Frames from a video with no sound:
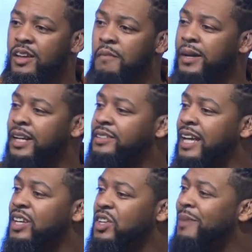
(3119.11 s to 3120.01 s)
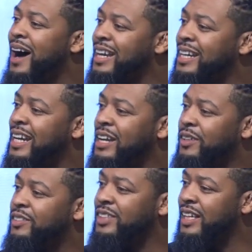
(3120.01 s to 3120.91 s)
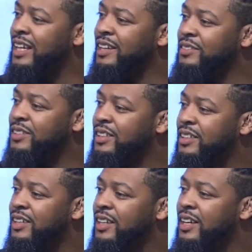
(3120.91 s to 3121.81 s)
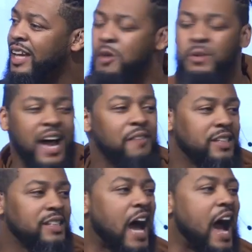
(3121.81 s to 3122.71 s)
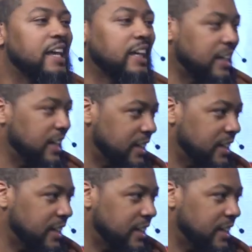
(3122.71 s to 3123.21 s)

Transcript: Because that new body that He received, He would have to die again.